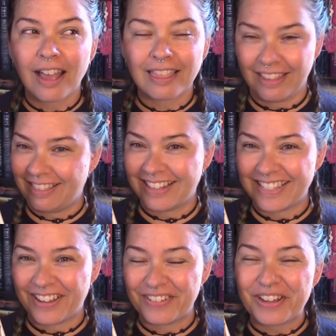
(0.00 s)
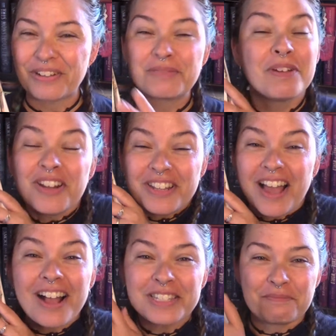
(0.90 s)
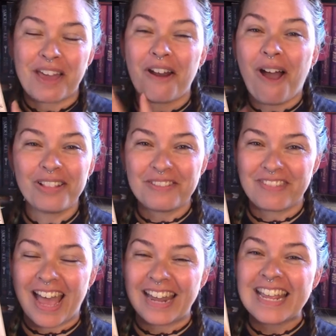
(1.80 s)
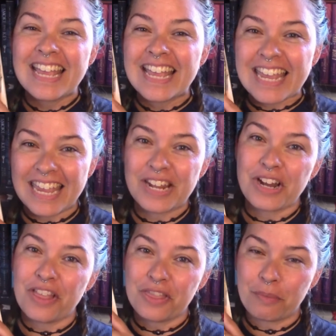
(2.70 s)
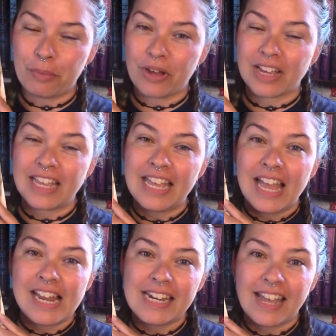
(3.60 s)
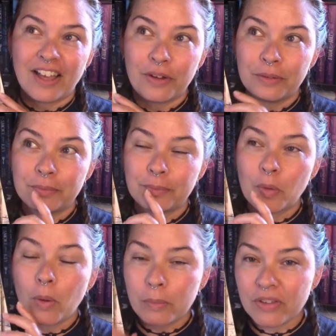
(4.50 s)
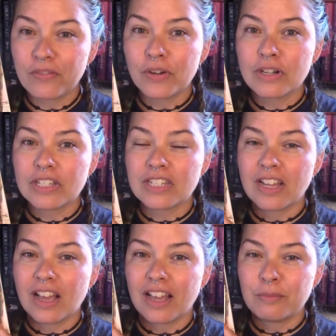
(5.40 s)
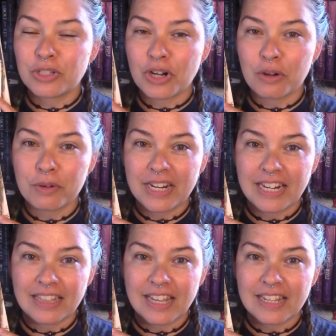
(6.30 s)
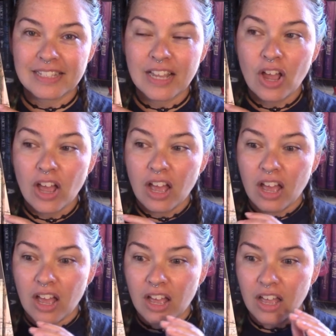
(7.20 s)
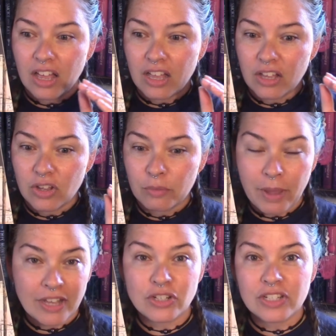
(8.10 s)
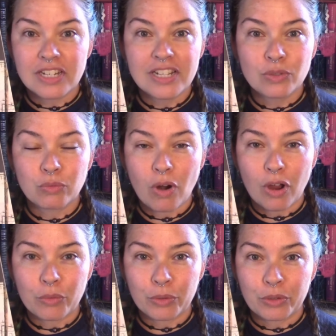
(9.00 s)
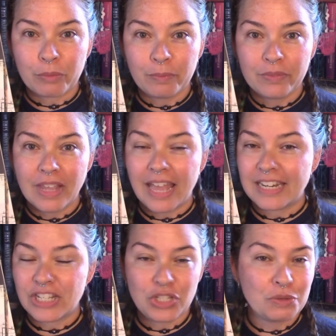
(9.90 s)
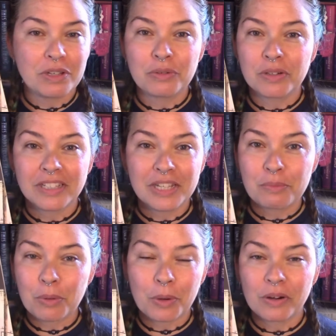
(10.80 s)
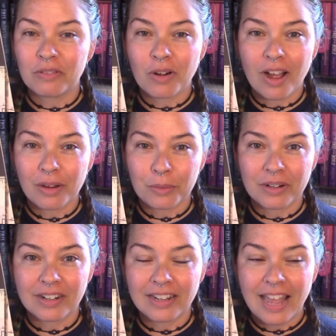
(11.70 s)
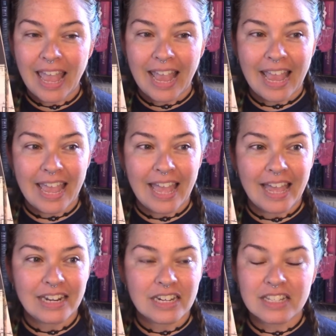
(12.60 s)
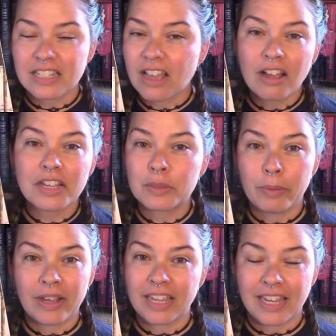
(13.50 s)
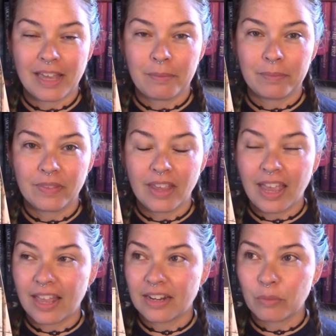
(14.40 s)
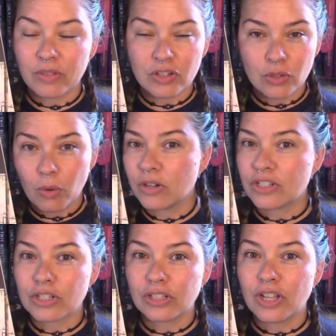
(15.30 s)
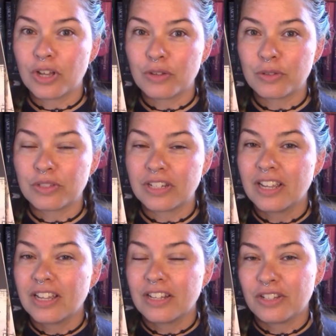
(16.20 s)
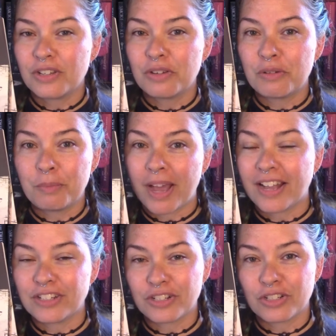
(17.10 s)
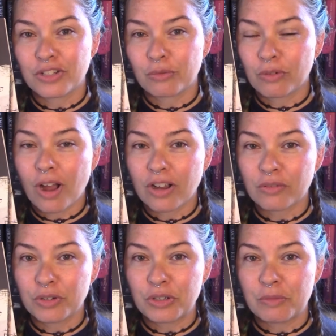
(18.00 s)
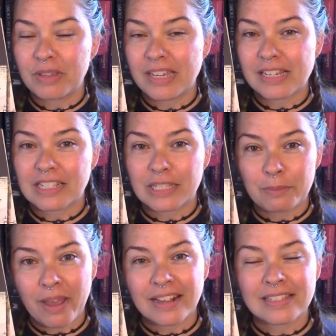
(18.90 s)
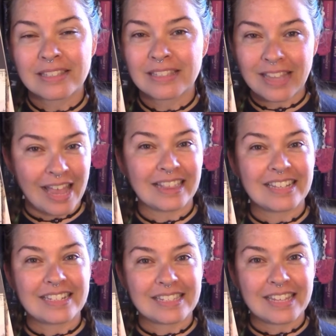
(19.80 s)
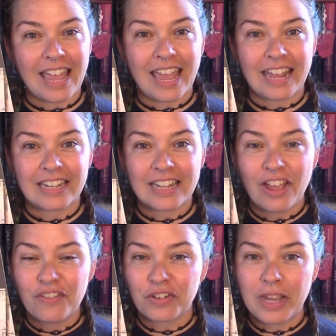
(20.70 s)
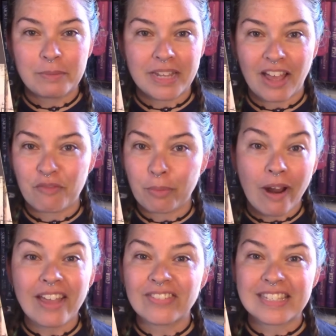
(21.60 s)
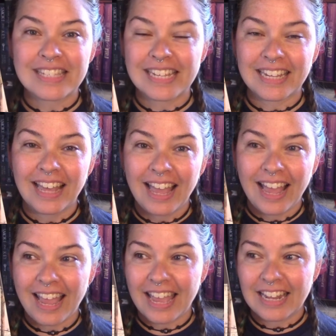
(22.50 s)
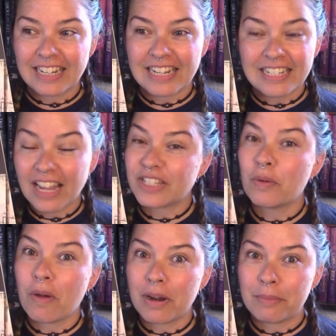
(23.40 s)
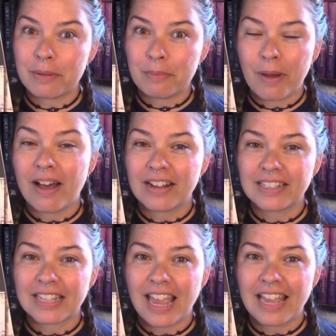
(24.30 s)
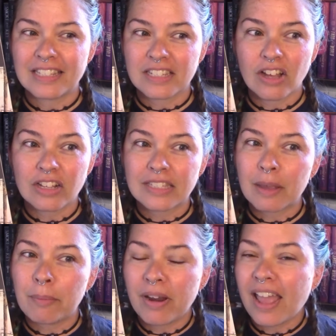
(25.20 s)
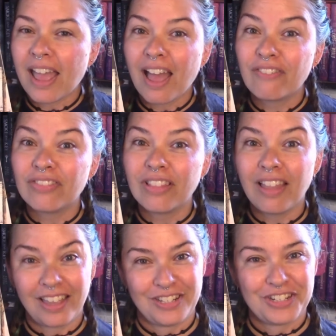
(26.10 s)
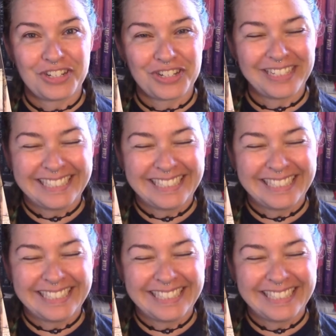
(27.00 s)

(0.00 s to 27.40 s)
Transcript: I think that's how it goes. But it talks about all of that in the book. Now, when we first um, start reading this, Badger's in his rock room and he's doing really important rock work and Skunk is bugging him. And when the doors closed to Badger's rock room, he expects silence and for him to have privacy and he doesn't want to be bugged. And Skunk's like, but I have lunch.